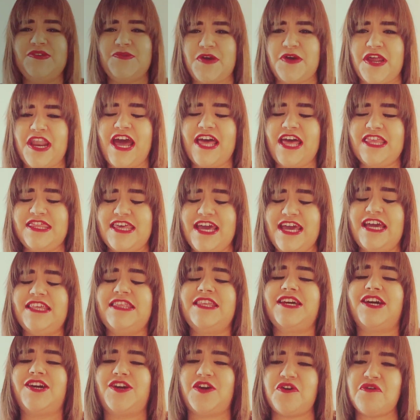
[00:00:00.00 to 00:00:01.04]
one out there,
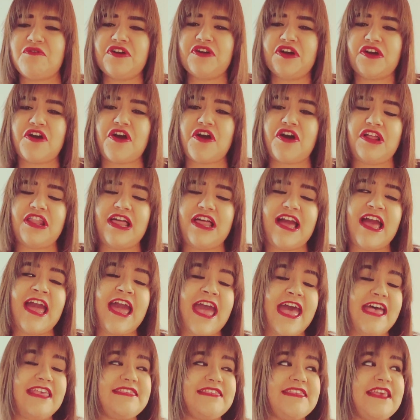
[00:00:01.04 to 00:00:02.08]
the Coca-Cola
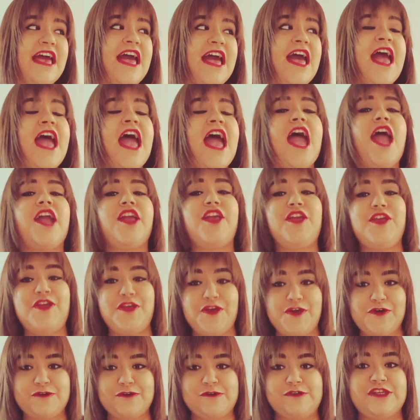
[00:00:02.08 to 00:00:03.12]
has a
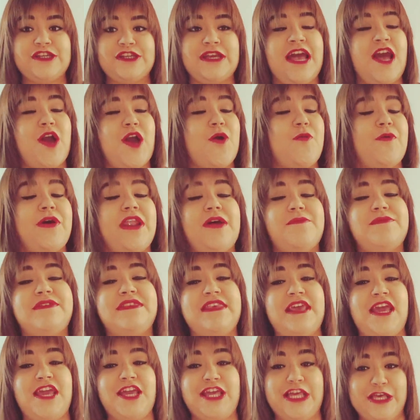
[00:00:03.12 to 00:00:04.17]
huge, when I'm
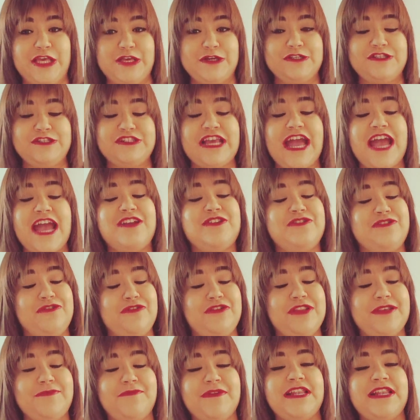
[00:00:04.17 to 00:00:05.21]
saying huge, I
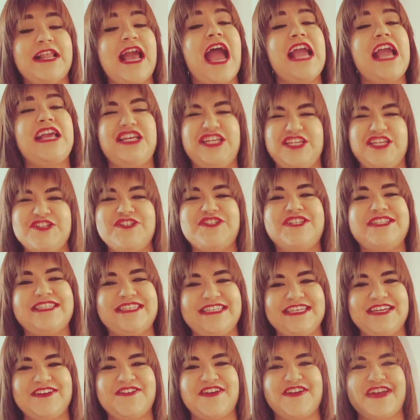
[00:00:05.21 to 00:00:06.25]
truly mean a huge
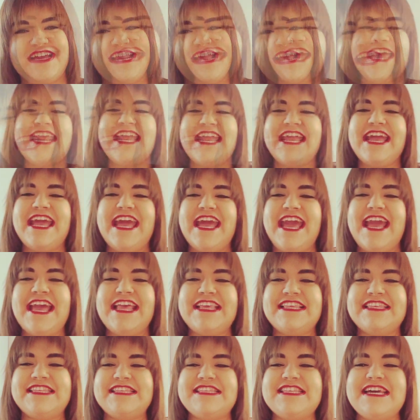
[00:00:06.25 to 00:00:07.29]
secret. It
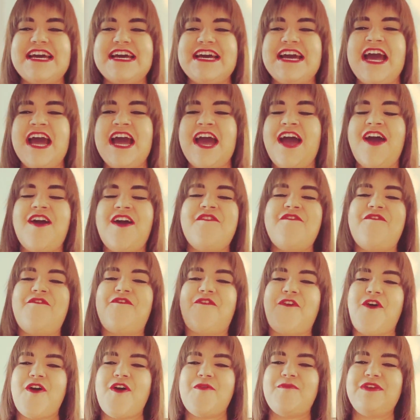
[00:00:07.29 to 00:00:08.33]
is the
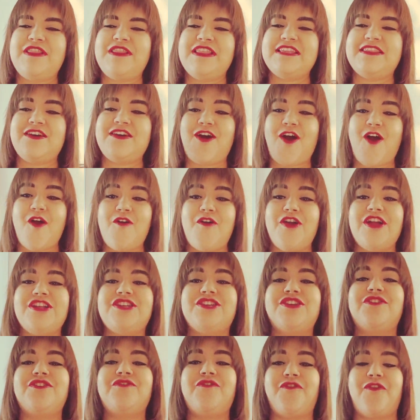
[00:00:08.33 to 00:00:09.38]
formula, the
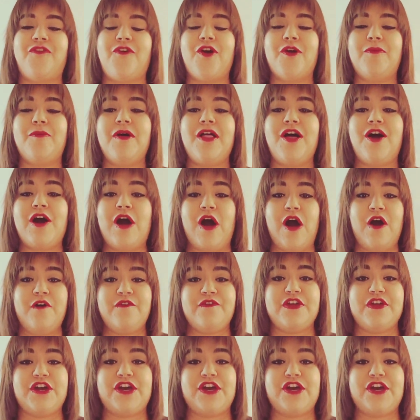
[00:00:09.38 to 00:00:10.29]
original formula of the